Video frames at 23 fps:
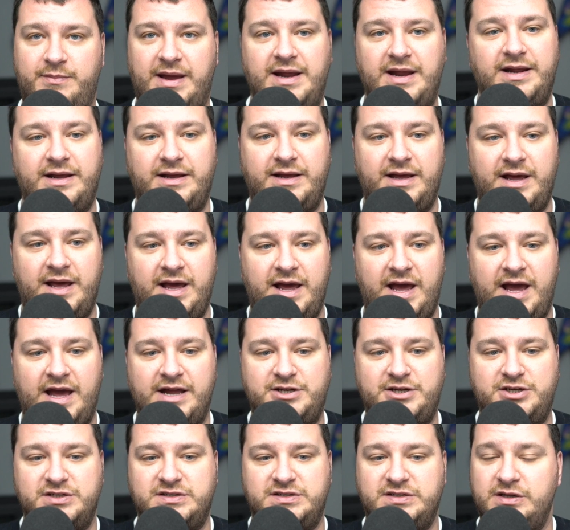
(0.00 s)
made it.
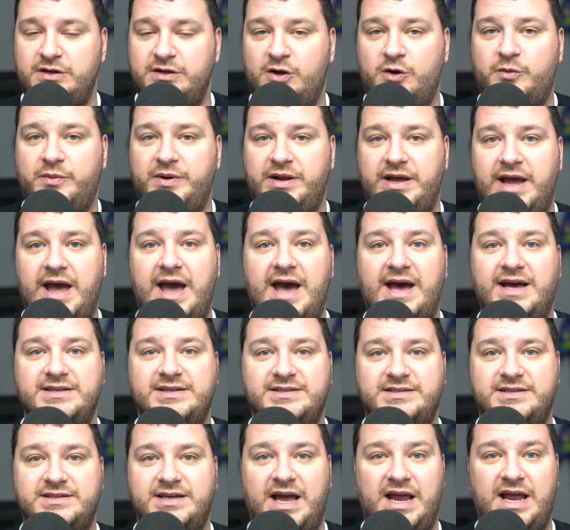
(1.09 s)
It's just that nobody
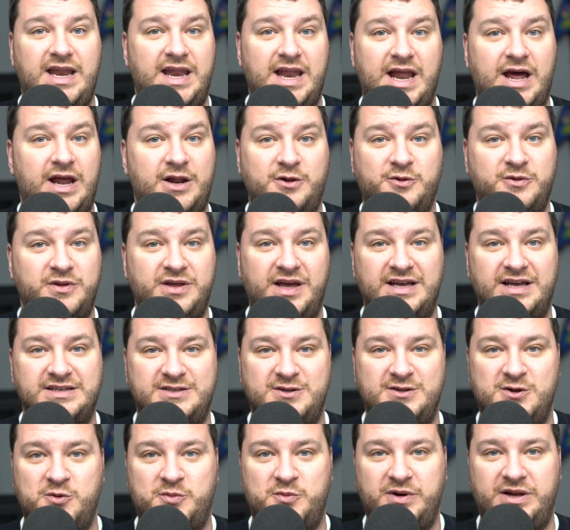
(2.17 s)
has, and not only has
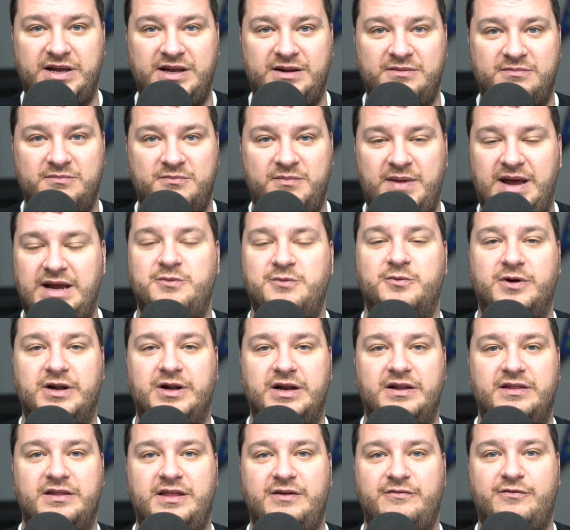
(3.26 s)
nobody made
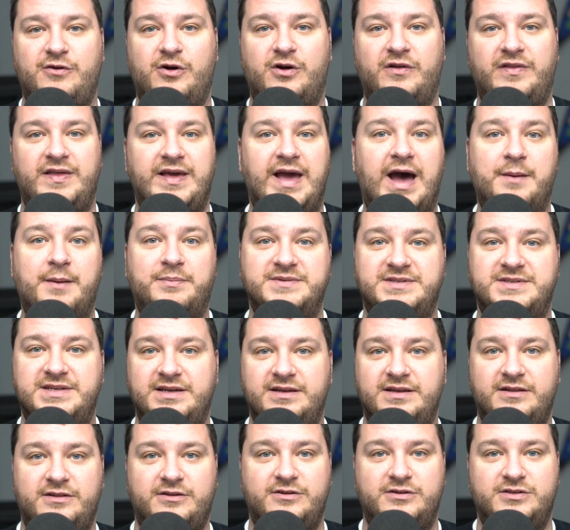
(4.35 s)
one, they've gone the opposite.
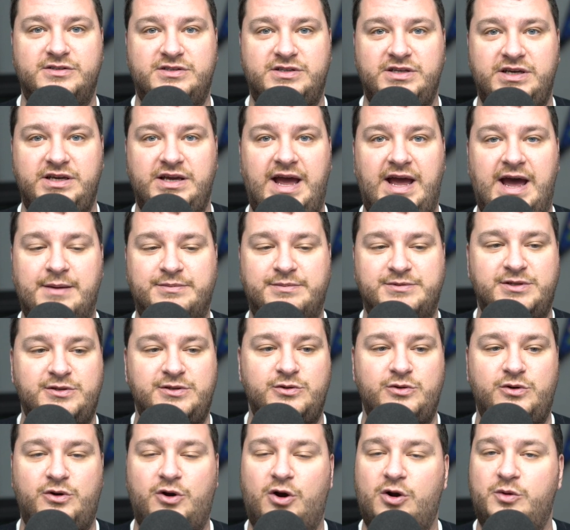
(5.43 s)
There's the
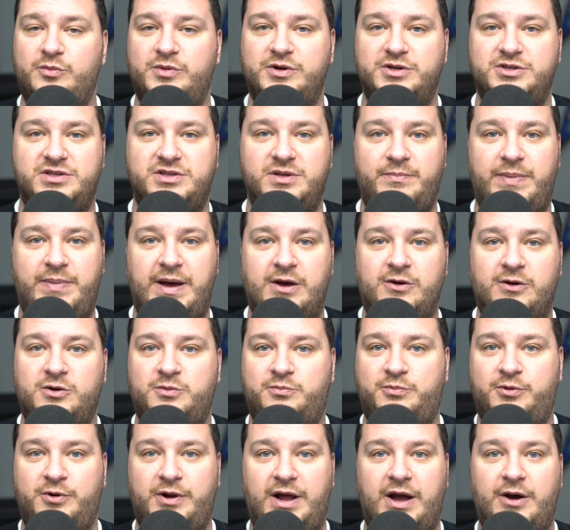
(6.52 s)
absolute garbage that
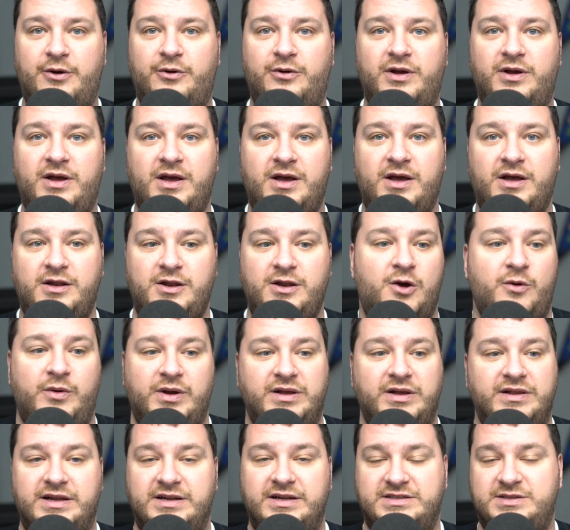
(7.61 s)
Pound put out,
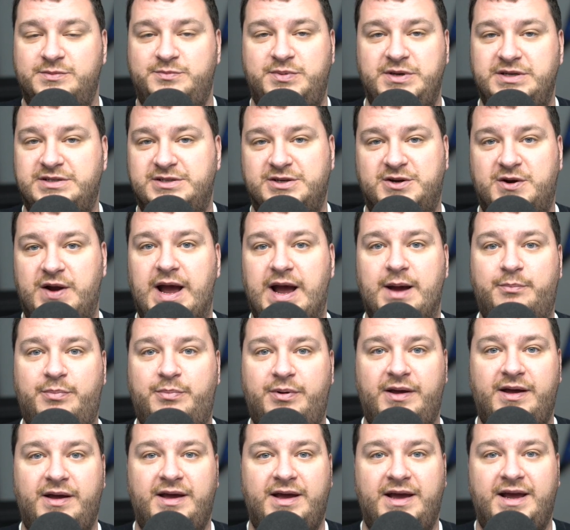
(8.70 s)
knowing that it's a piece of crap
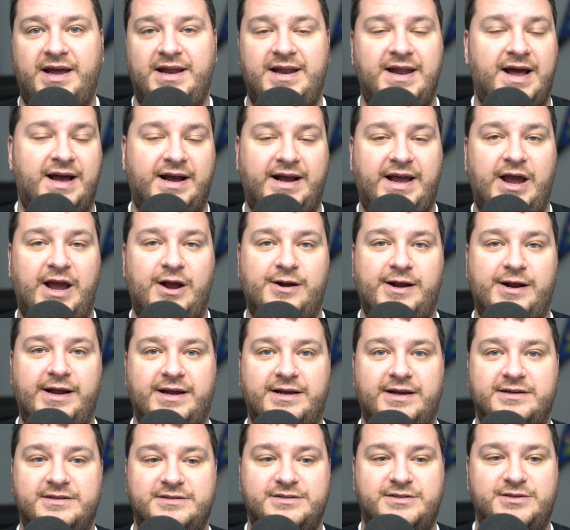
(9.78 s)
and not
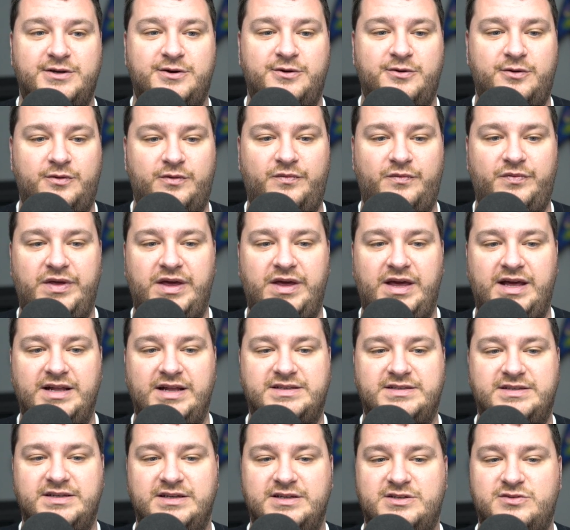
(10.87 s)
caring. So
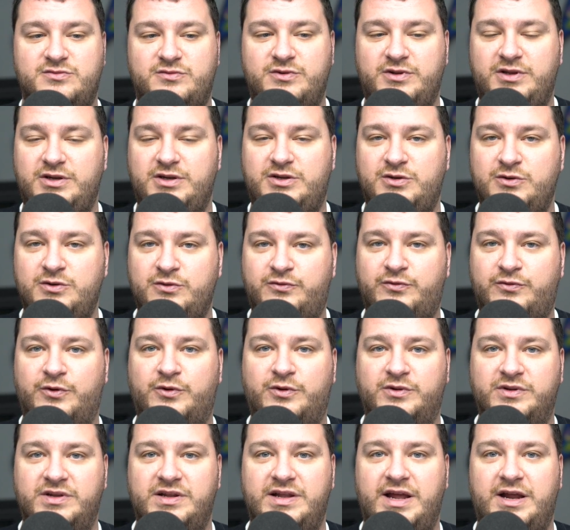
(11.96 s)
it's really
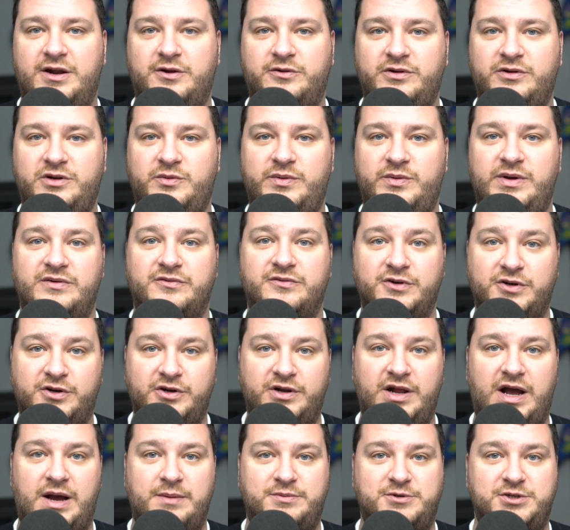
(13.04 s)
twofold, and not only do we have a
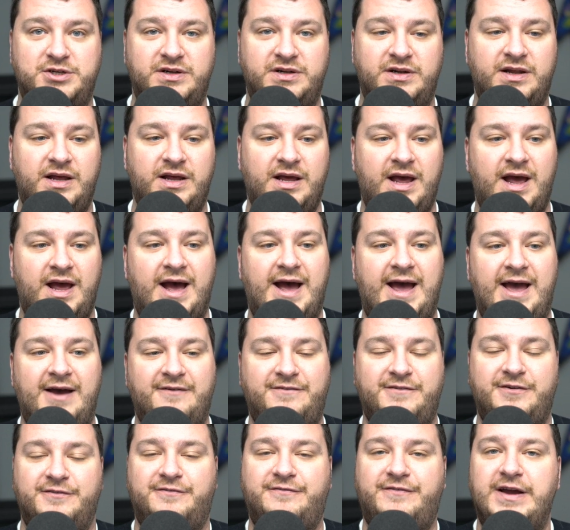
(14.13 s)
good option, I
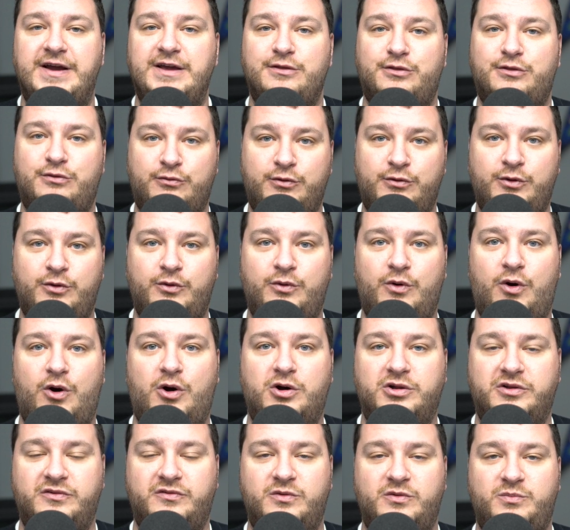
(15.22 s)
have to fight through
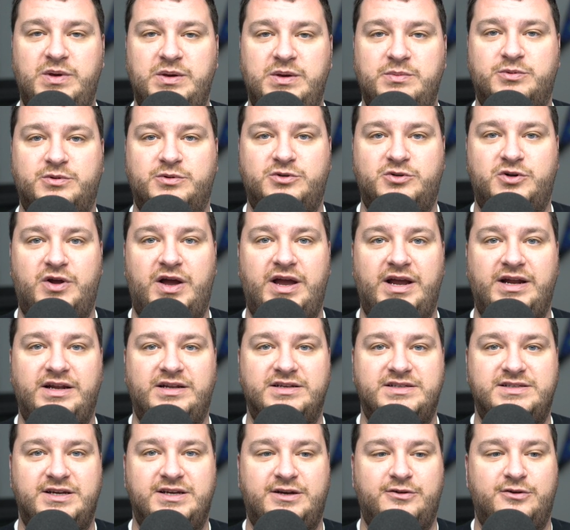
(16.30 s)
all of the people trying to
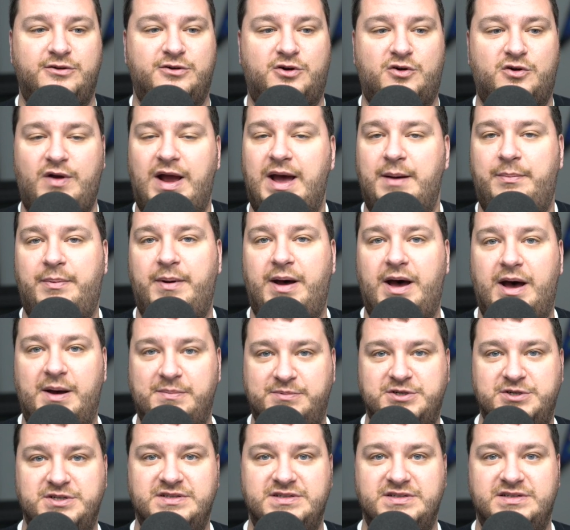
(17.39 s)
sell their crap
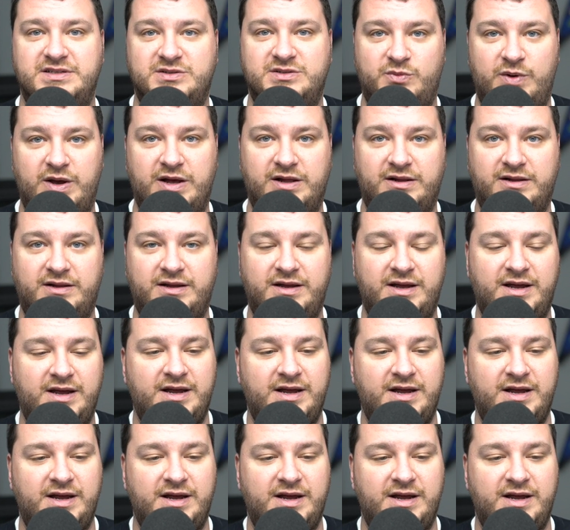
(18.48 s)
options as well.